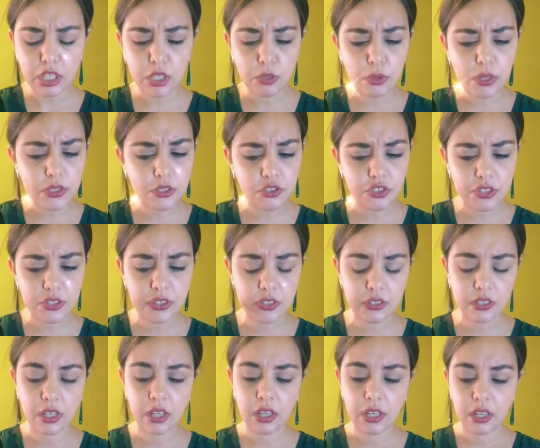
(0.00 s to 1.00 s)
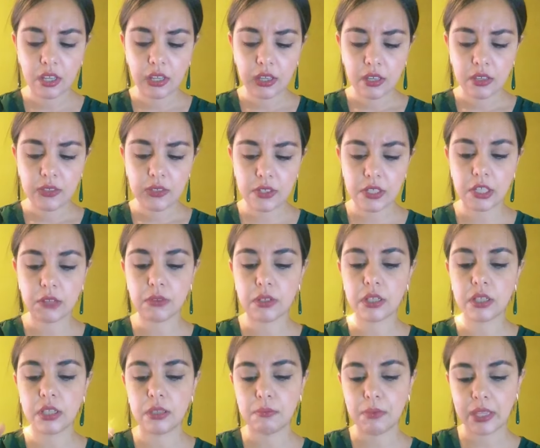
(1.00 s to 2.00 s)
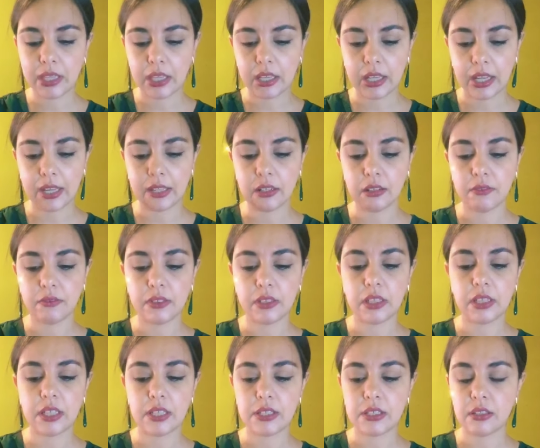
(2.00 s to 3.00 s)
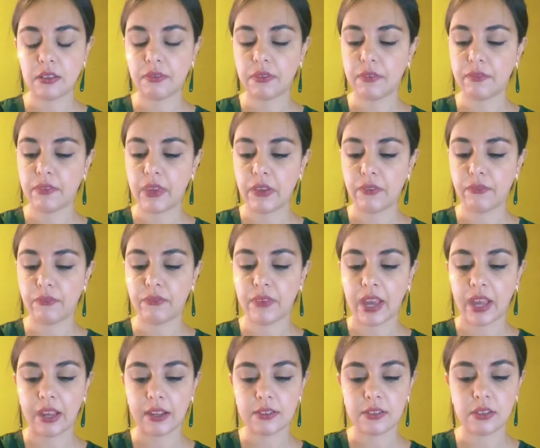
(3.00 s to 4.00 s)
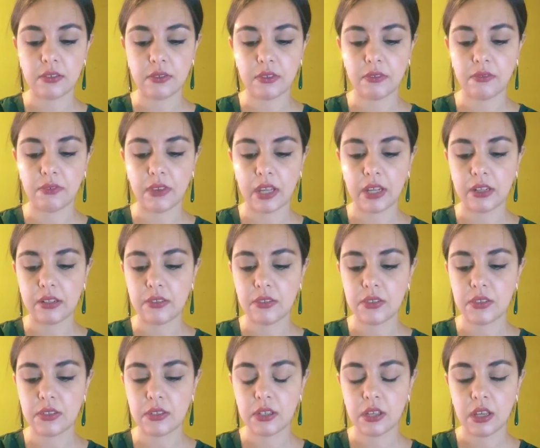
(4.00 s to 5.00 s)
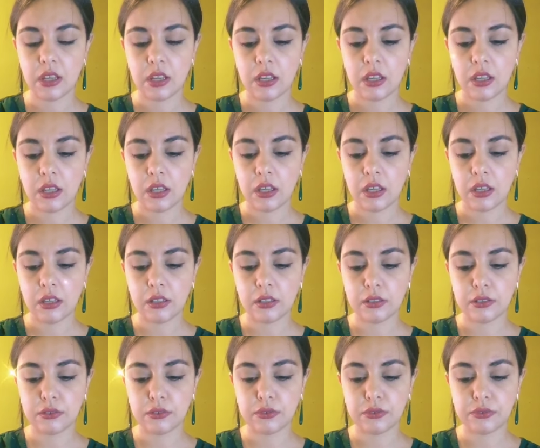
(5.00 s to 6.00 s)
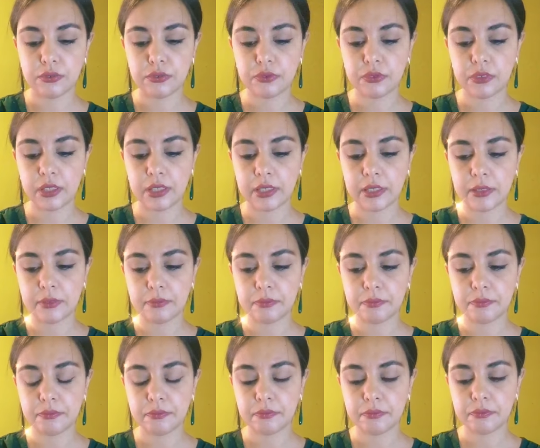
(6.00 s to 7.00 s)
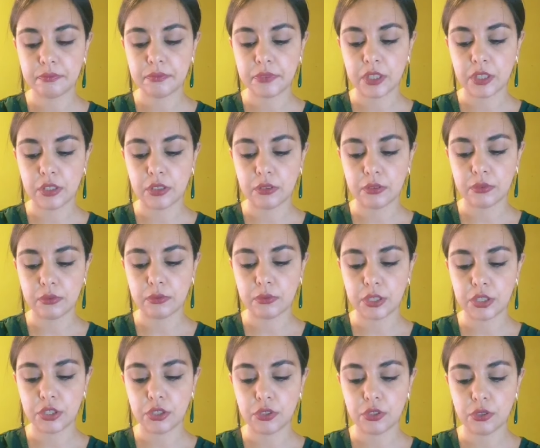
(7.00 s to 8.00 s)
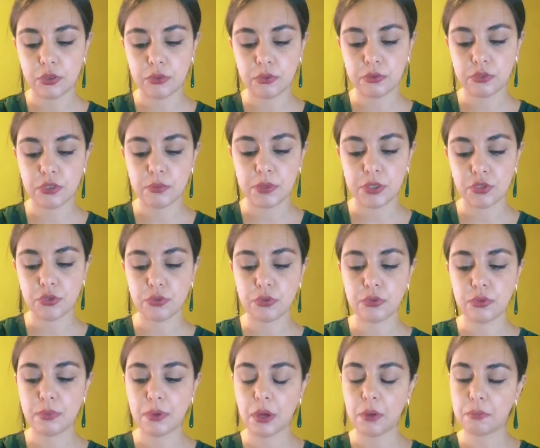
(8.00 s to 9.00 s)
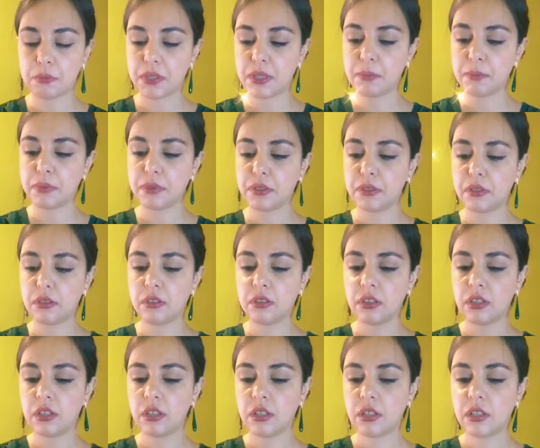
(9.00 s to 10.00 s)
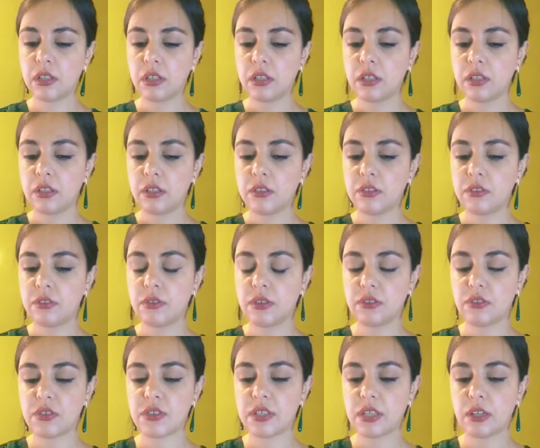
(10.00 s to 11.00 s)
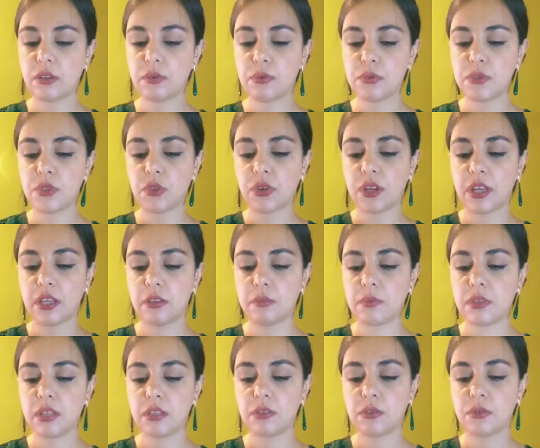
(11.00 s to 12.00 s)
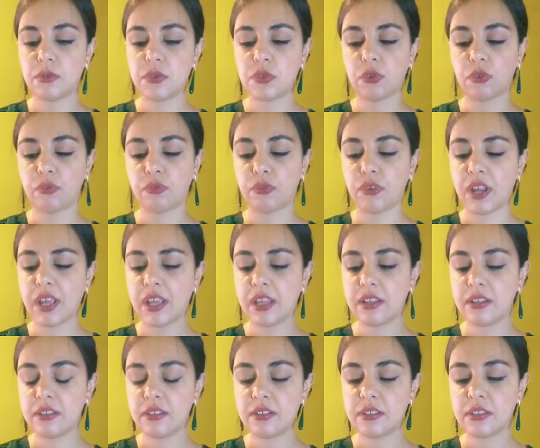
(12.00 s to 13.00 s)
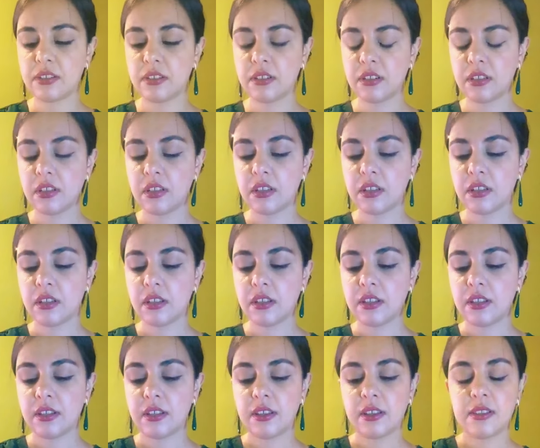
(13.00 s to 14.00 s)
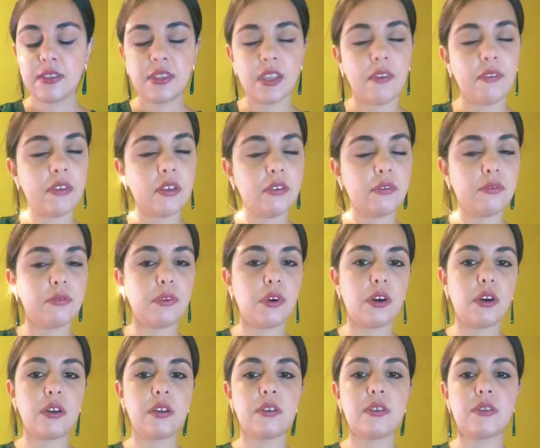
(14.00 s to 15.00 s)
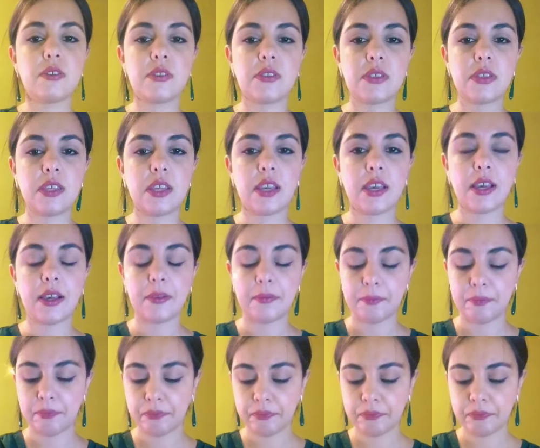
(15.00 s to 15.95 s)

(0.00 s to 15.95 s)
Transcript: you also just secretly making kind of a list of, facts, of events, of, um, you know, what you know to be true about people, to understand who's your enemy and who's your friend. Seven of Wands, yeah.